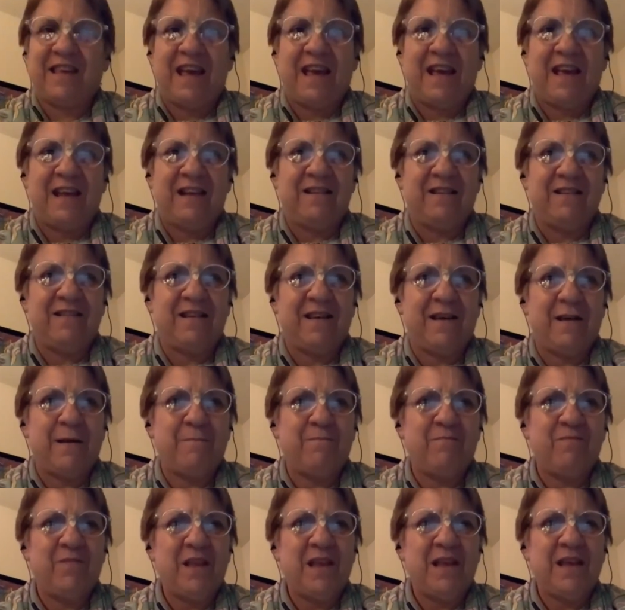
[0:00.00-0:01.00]
And
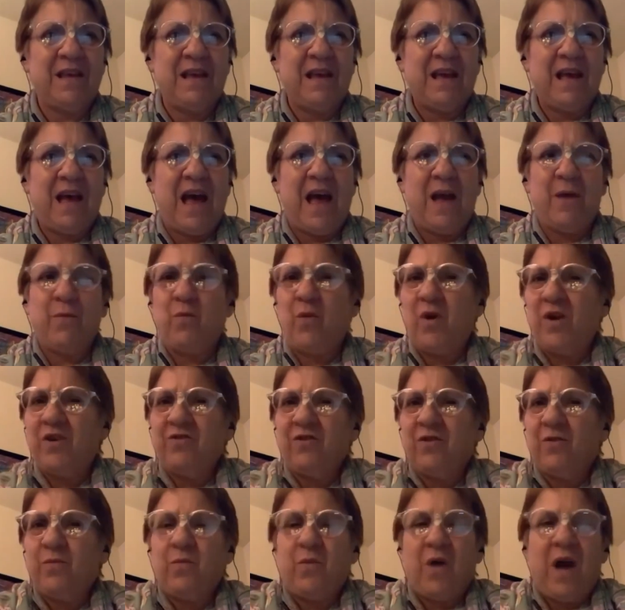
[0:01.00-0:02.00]
I
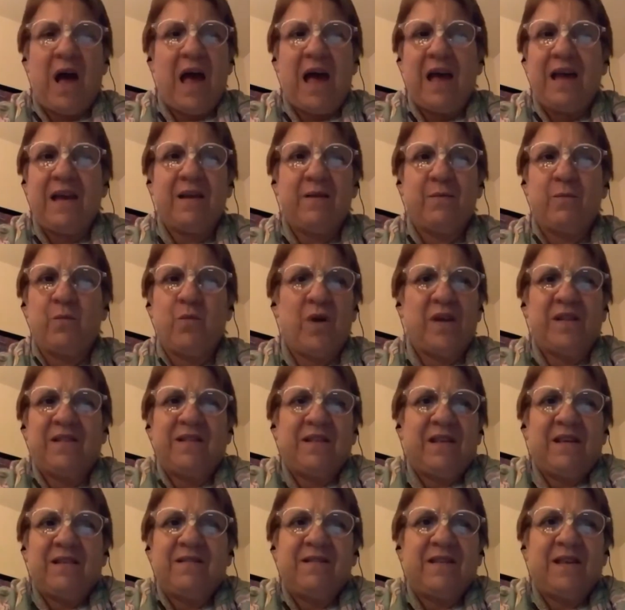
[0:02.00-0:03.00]
wonder what
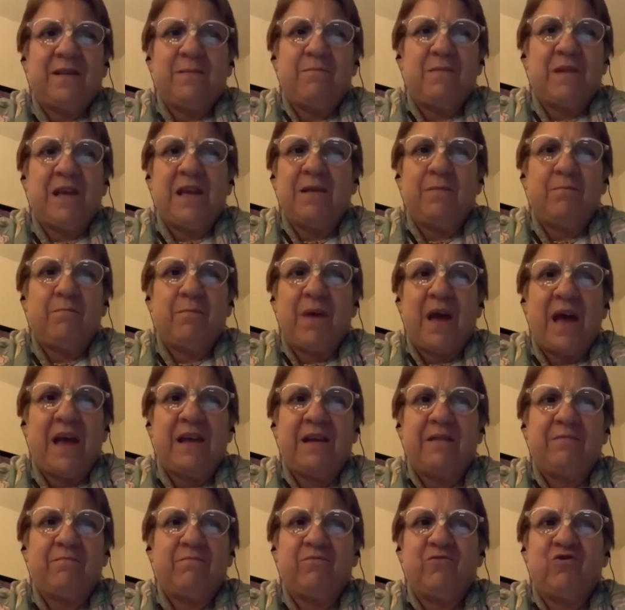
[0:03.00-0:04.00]
does he mean
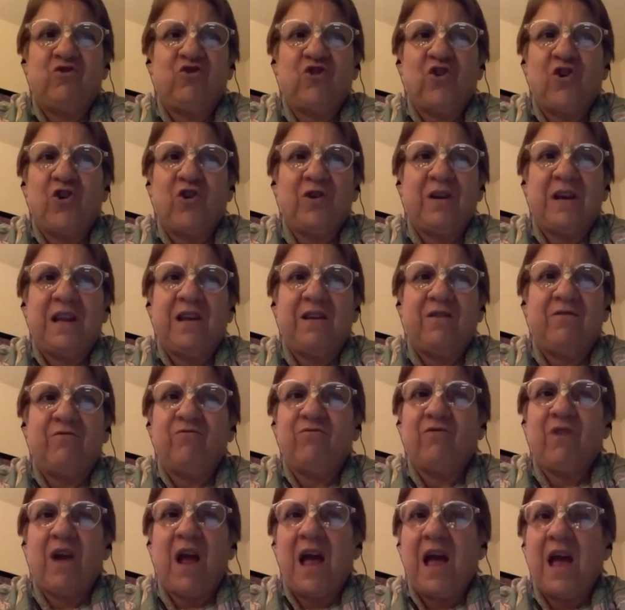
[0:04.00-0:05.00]
by churning
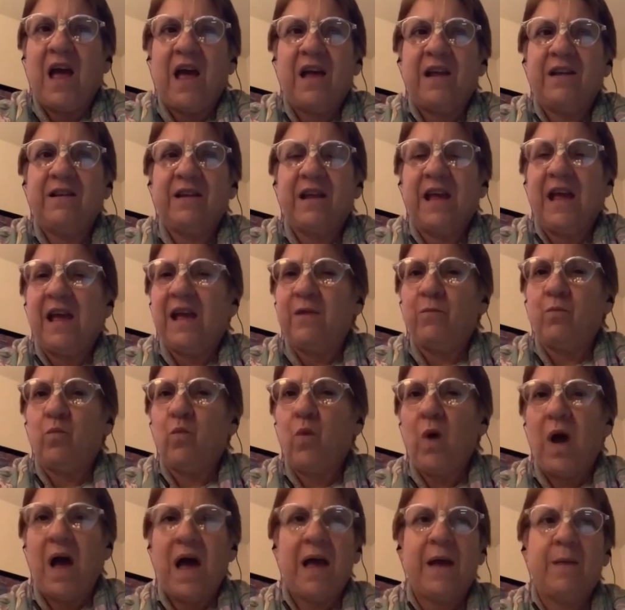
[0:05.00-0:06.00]
rod and
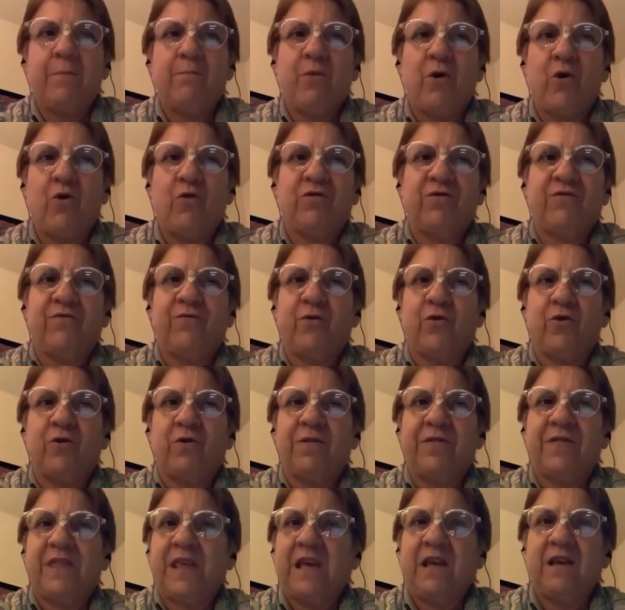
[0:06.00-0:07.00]
why both for
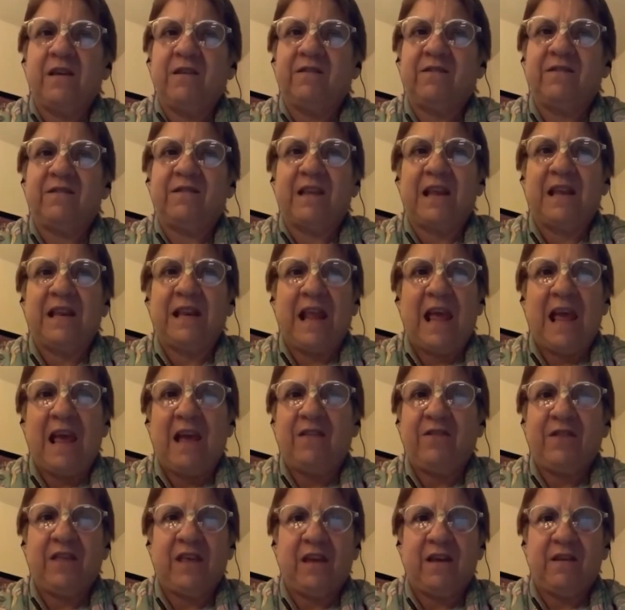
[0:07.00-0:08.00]
theists and
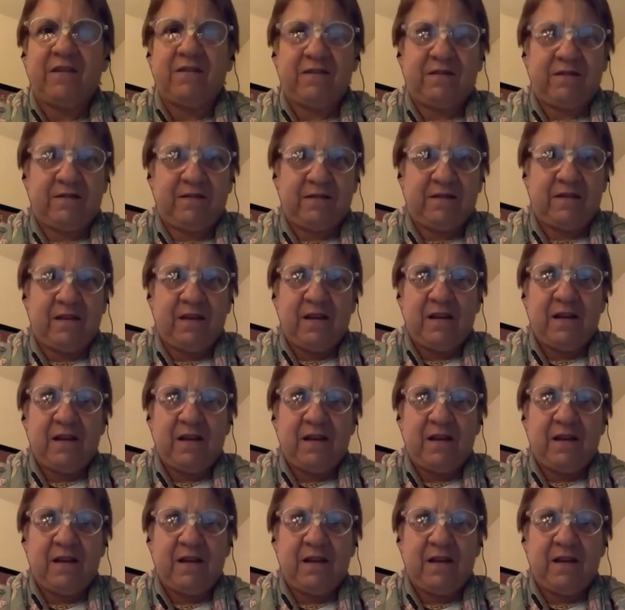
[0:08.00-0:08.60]
atheists?